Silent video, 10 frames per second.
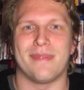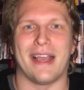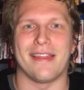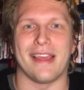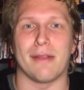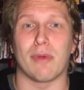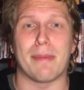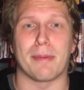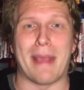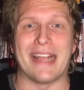I think
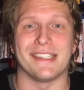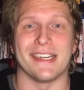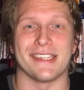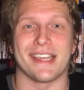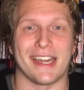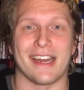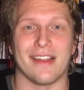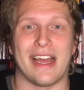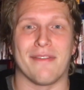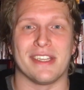Robert Pattinson is going to get a
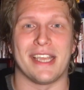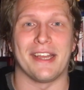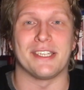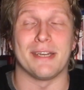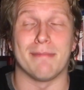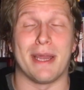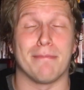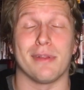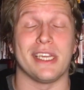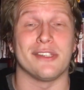lot of attention,
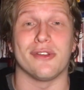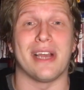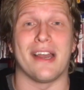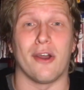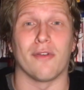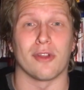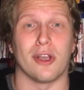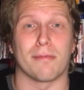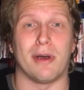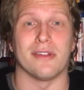but please do not
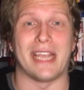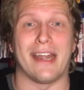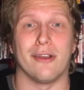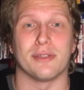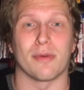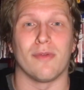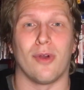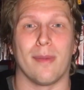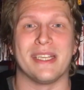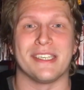overlook Paul Dano's
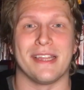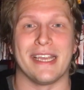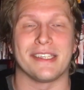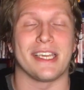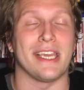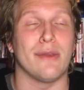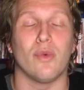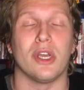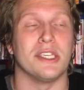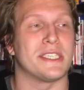performance in this. He
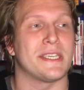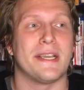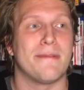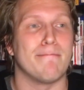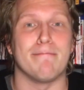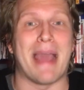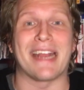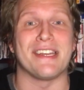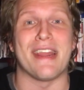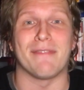was
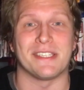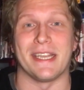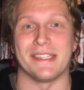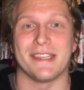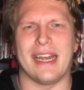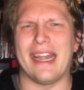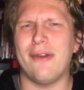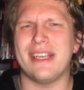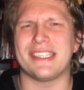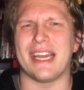magnificent. And I
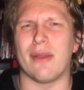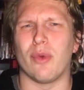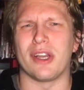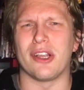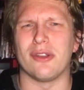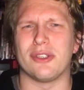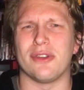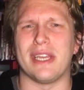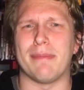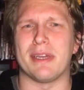know I said I wouldn't go
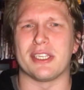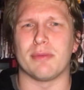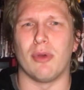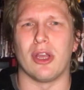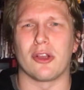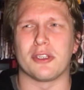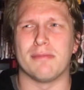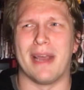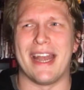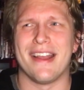too deep into
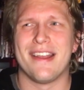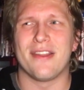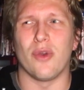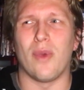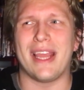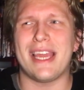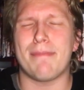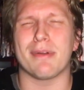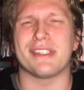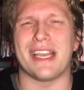spoilers, but the way
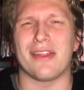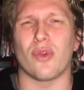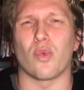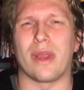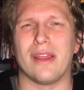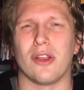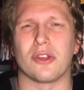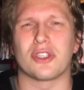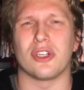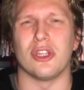they present the
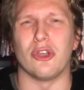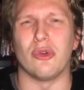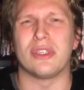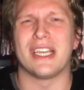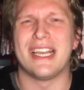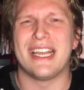Riddler's clues,